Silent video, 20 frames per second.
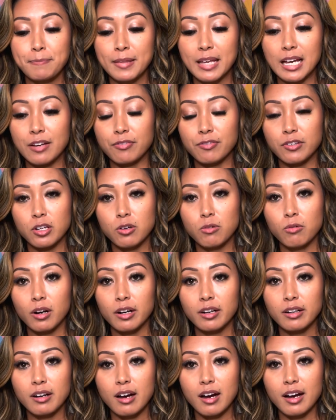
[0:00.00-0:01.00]
If you
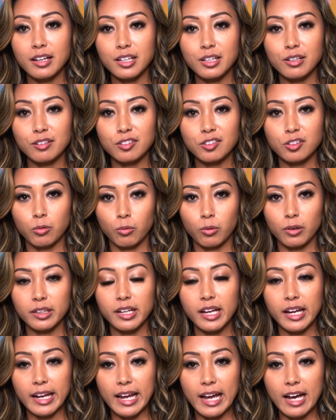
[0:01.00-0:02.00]
are not used to
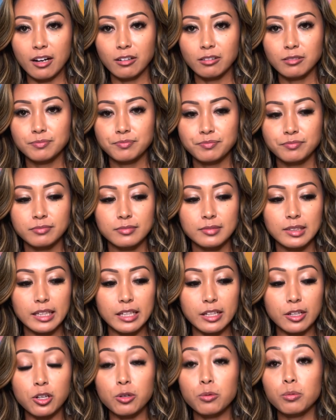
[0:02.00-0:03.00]
working out,
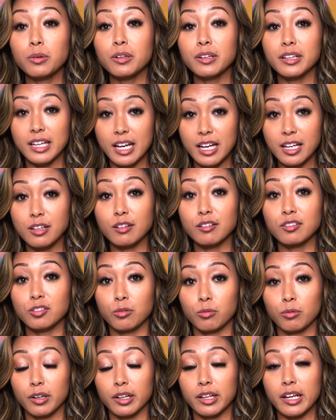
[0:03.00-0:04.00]
you will get used to
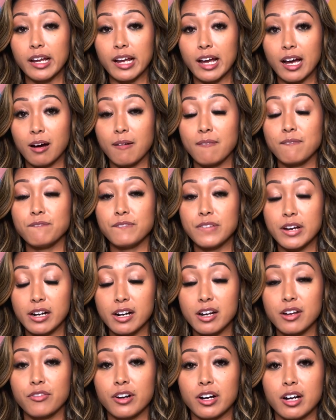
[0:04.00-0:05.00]
working out
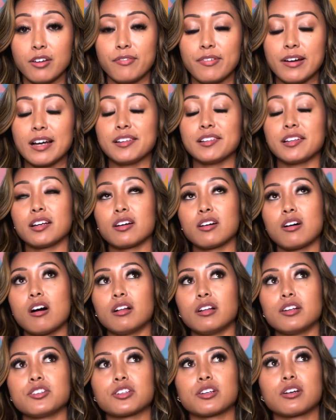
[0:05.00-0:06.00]
very, very fast in
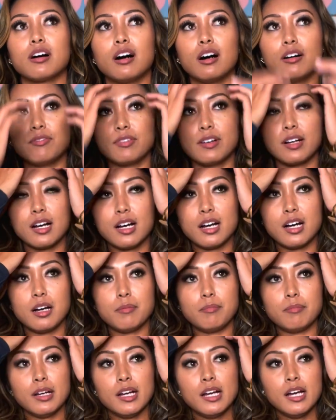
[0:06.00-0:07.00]
college golf.
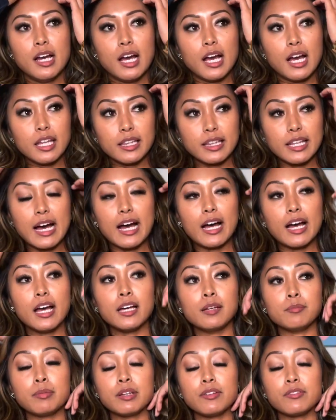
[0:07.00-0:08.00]
And
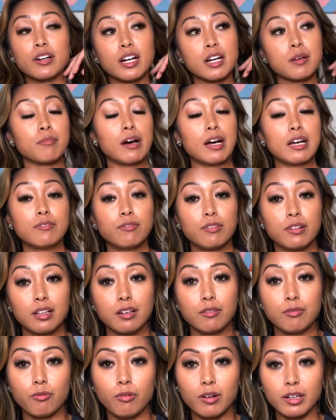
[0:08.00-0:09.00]
be very mindful
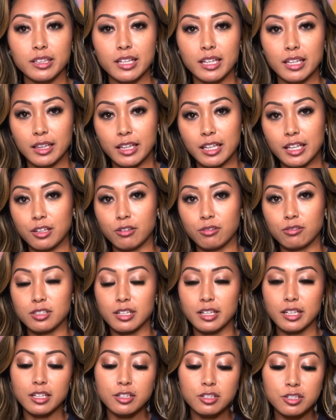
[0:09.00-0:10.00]
of what can lead you
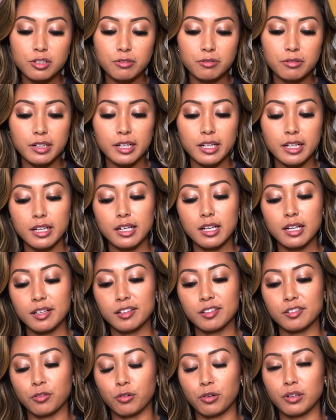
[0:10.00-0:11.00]
to injury.
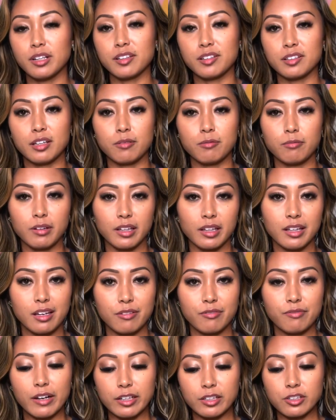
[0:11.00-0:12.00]
Soreness can really
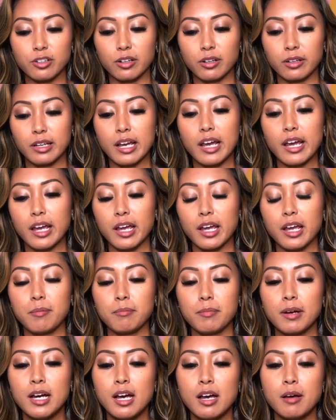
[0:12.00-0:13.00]
affect your
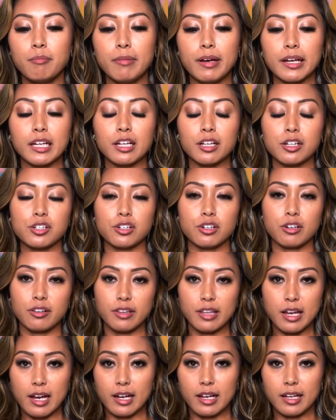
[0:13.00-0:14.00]
game, making sure
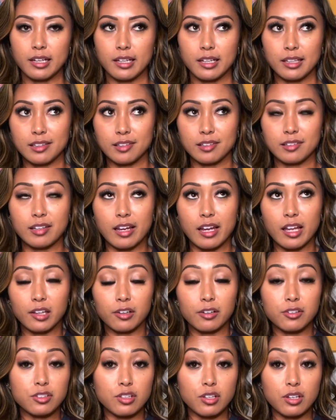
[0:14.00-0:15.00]
that it's
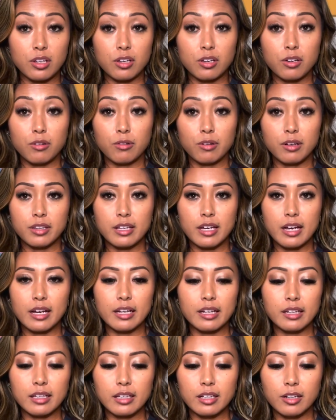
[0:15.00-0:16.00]
tailored to you and
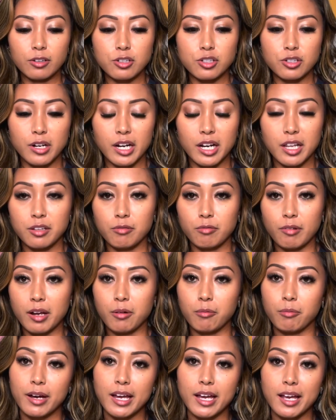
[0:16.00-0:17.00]
that you're training the right
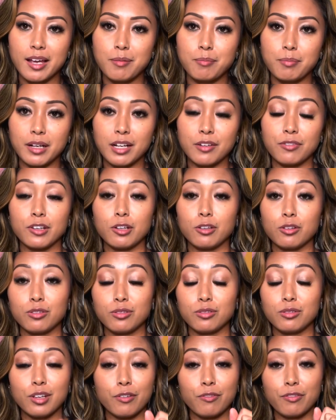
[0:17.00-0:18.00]
way. But if
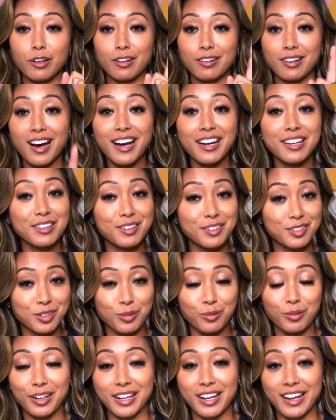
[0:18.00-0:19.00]
you're not used to
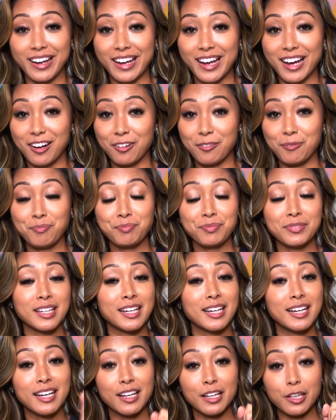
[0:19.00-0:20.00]
working out,
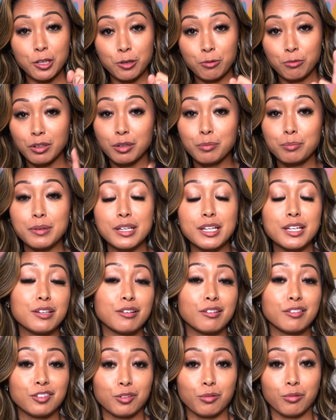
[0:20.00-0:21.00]
you will be
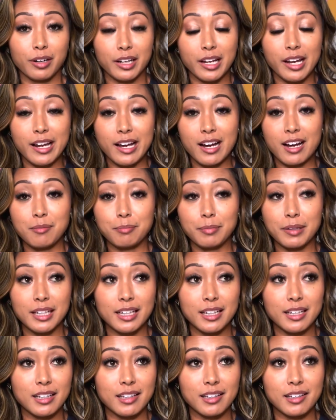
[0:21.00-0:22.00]
used to working out,
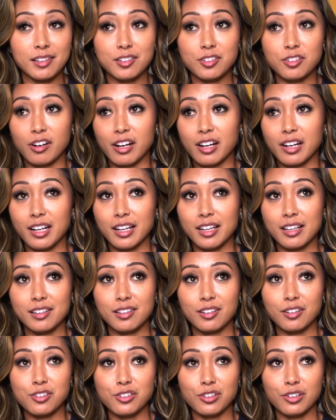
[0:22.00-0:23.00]
because training is
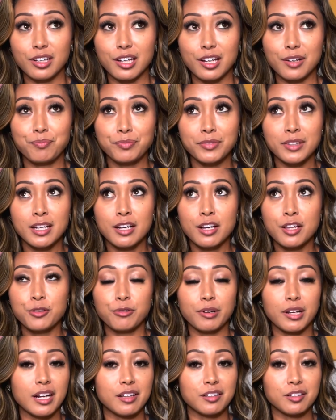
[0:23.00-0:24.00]
usually
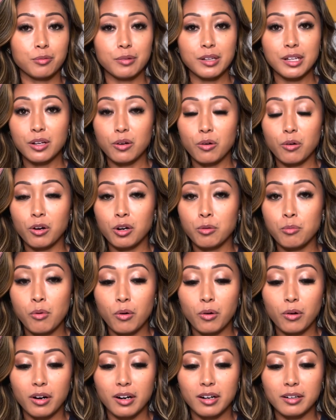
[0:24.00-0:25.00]
3 days a week or
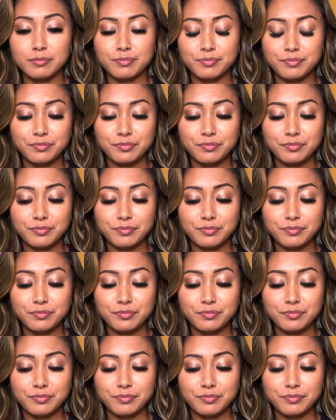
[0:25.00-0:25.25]
more.